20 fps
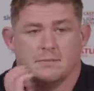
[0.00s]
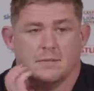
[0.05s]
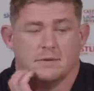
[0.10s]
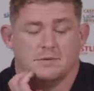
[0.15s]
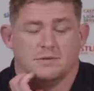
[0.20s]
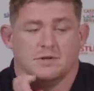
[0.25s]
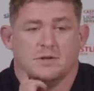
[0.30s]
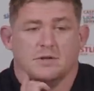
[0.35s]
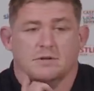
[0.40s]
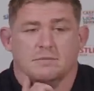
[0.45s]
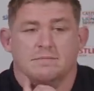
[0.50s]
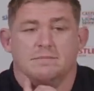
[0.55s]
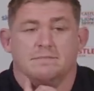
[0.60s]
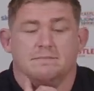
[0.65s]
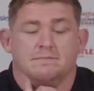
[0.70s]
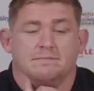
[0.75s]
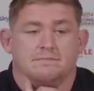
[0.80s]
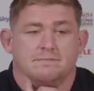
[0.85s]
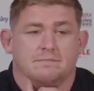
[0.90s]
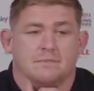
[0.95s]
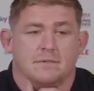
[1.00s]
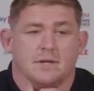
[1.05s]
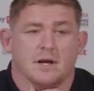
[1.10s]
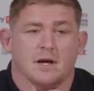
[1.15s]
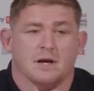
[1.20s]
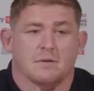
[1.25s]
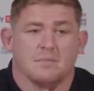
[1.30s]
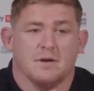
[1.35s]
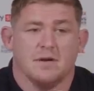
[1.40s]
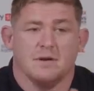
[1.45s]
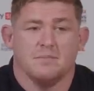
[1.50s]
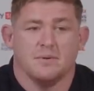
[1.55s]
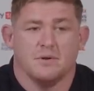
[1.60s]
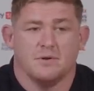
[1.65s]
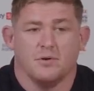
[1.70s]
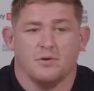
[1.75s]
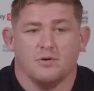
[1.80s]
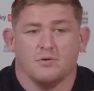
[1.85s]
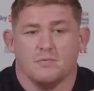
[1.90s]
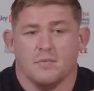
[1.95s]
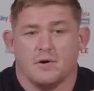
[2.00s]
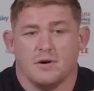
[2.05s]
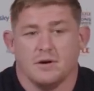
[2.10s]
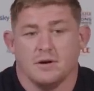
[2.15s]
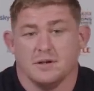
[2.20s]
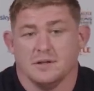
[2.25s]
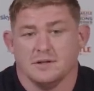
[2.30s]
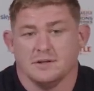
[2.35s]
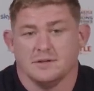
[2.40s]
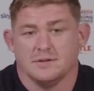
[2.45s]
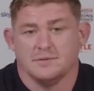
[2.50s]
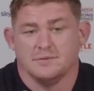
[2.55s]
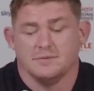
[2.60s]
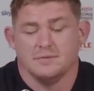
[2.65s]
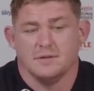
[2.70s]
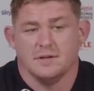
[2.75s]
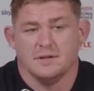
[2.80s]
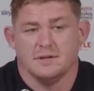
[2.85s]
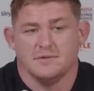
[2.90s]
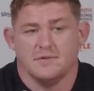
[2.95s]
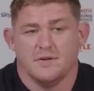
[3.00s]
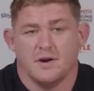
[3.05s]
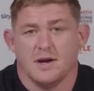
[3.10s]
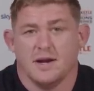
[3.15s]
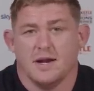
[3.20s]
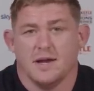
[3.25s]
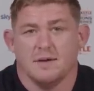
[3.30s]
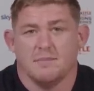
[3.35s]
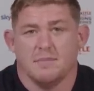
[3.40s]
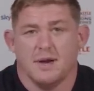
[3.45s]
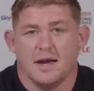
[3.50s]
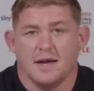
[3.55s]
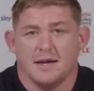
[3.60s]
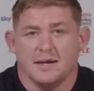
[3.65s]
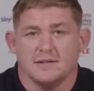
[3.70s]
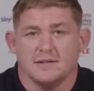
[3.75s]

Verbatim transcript: Actually, a lot of people know Murray, and he's he's very laid back,